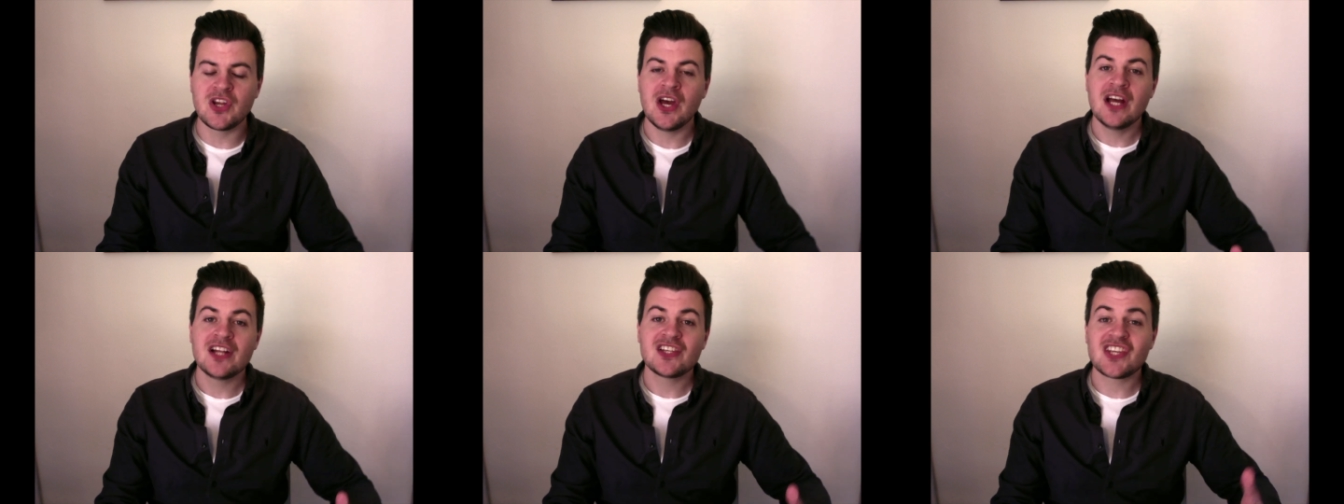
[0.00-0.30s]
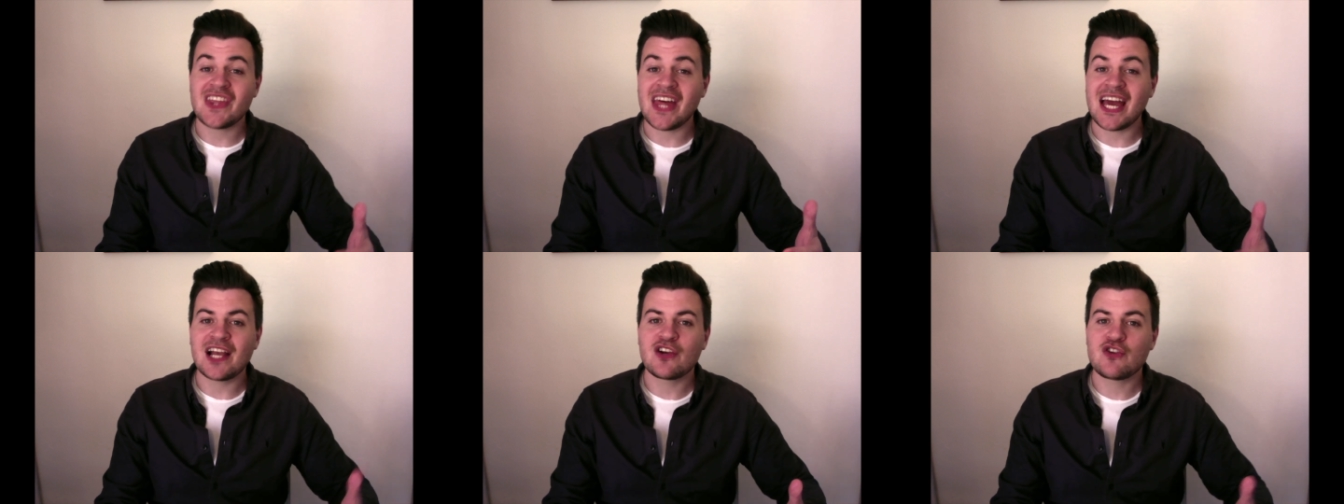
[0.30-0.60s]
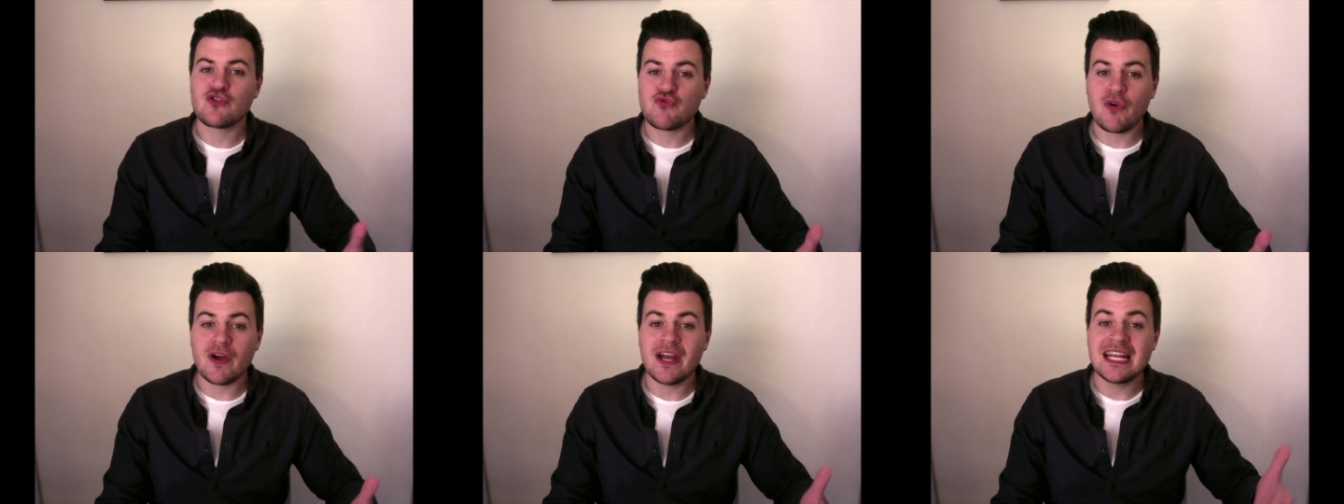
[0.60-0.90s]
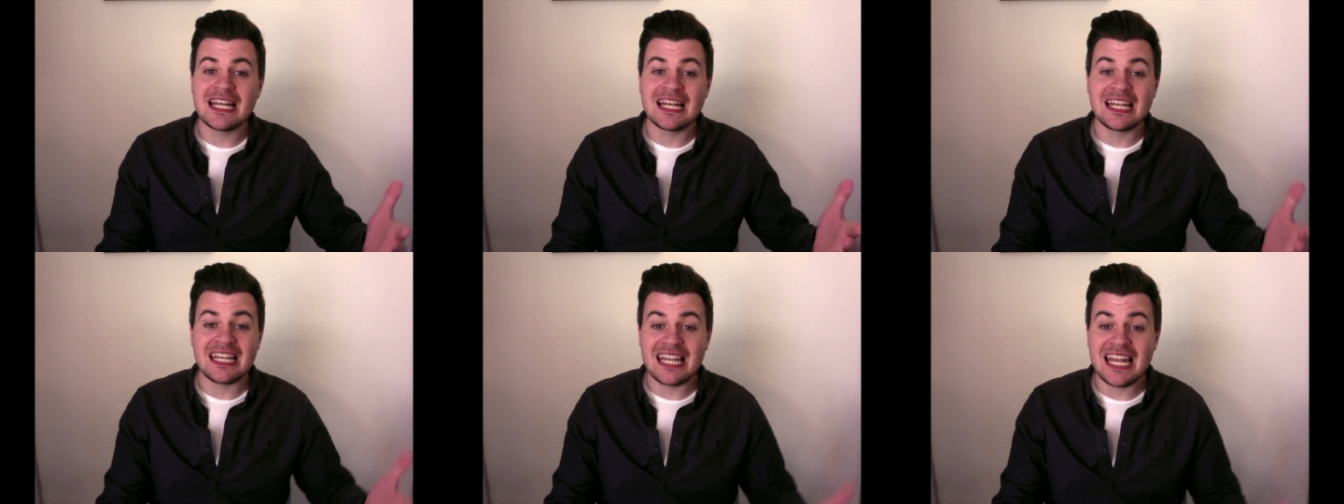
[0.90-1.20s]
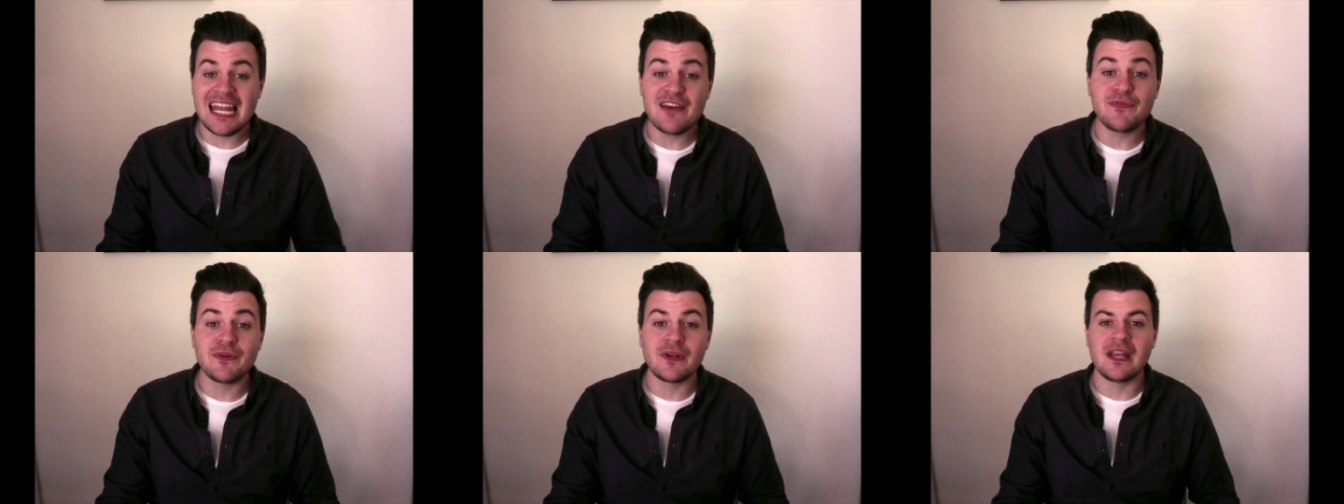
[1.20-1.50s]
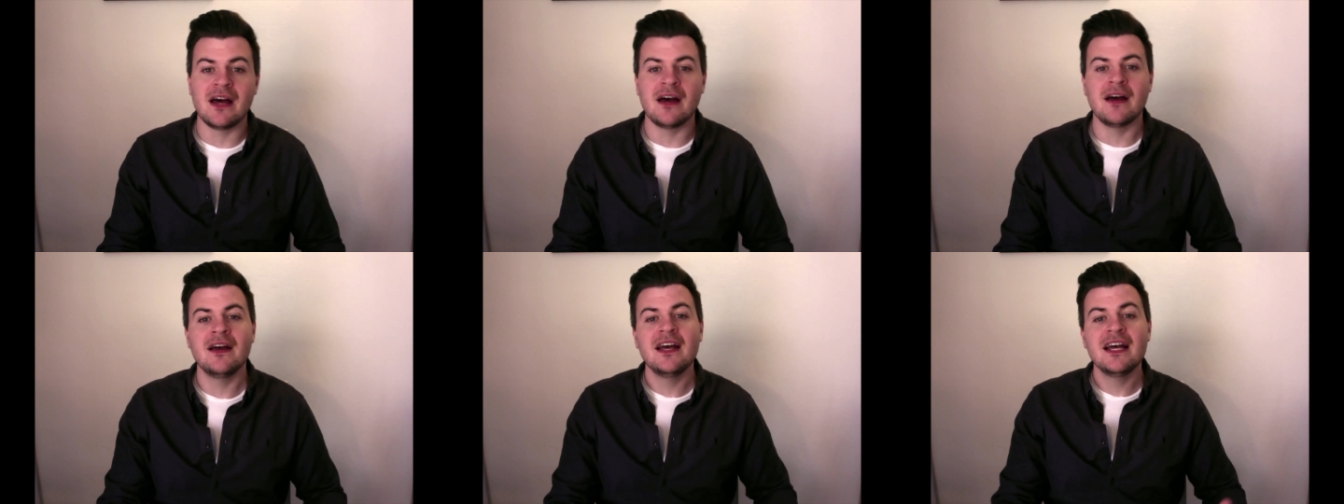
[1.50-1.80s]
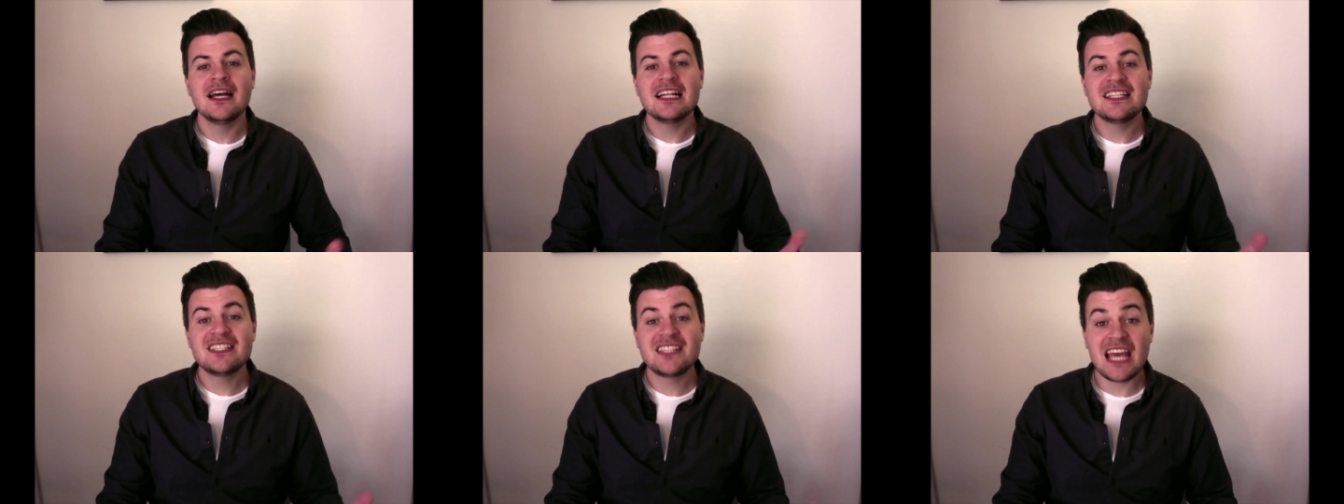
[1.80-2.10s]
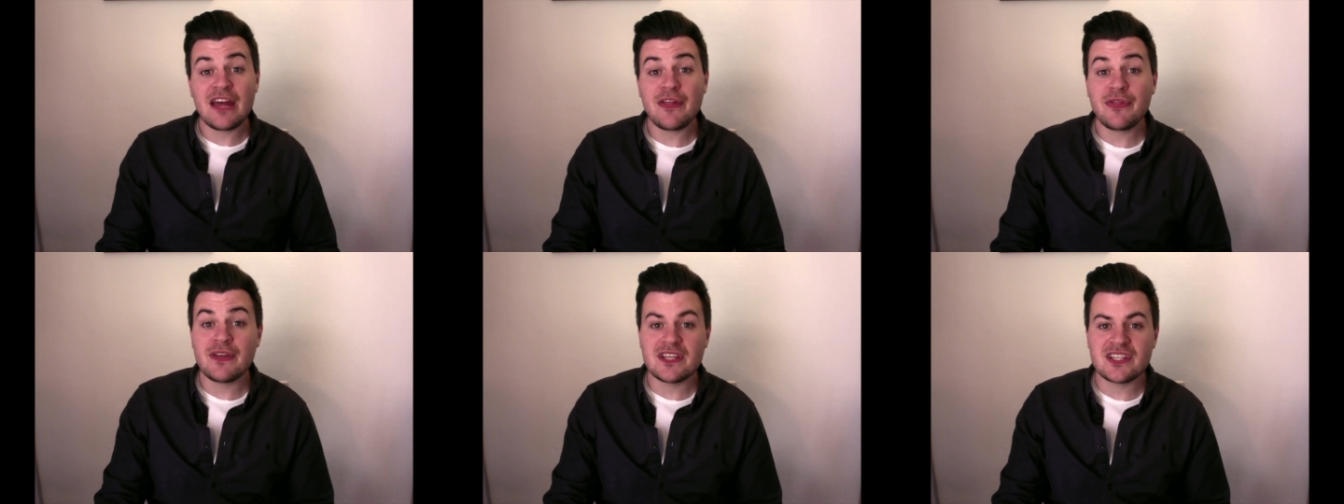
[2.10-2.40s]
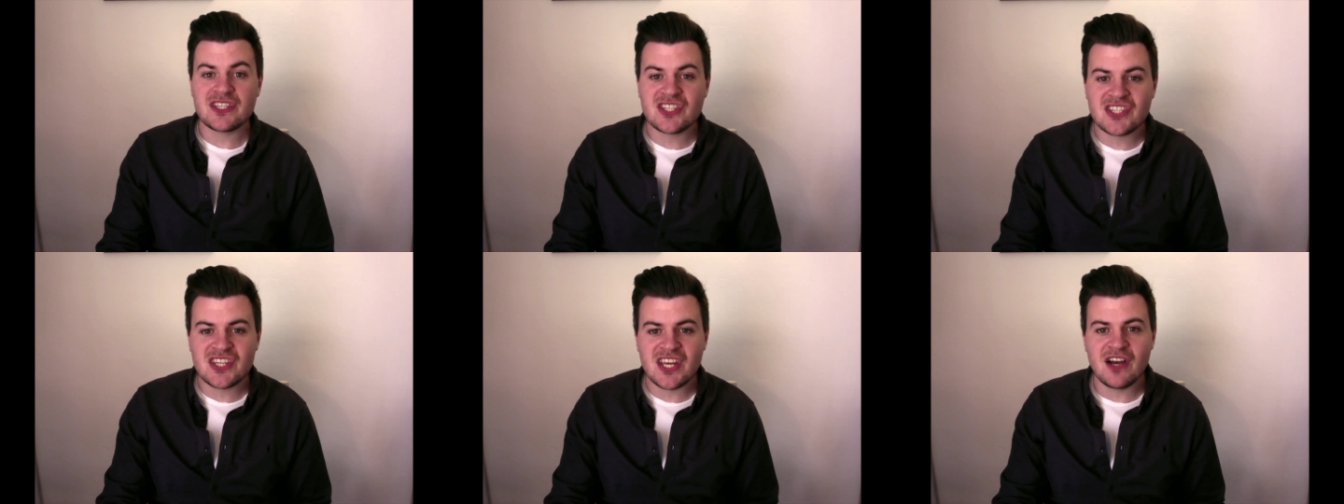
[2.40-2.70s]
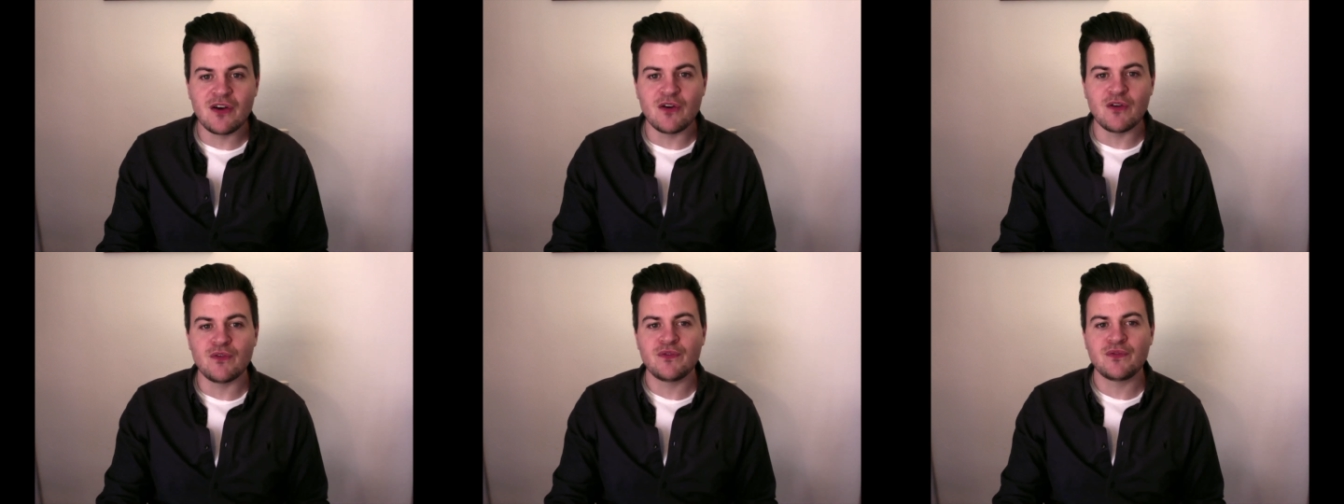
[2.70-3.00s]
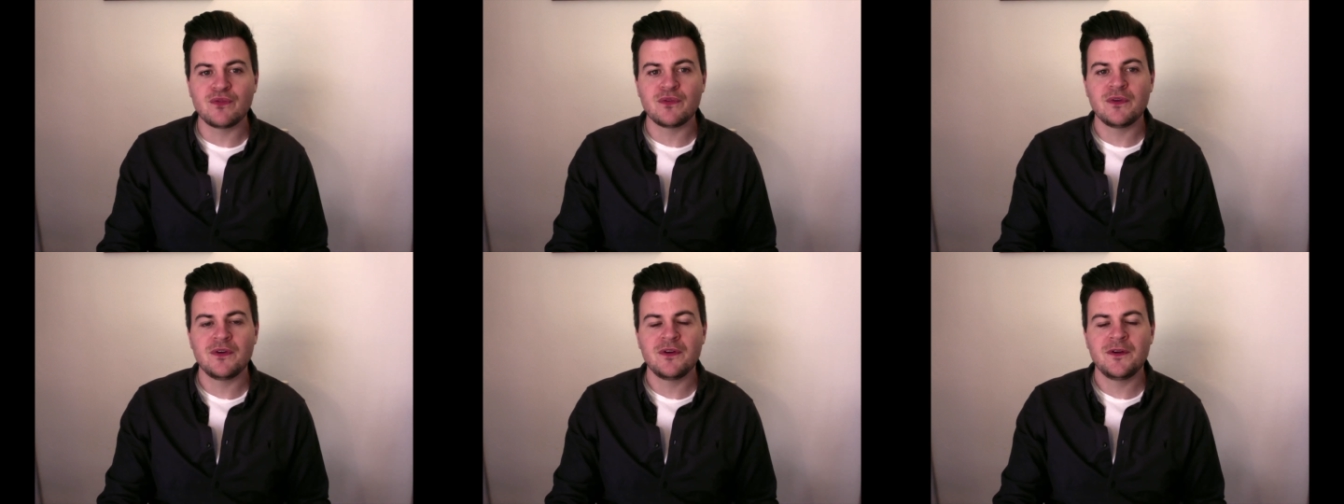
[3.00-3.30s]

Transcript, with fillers: to that great leveller, death itself.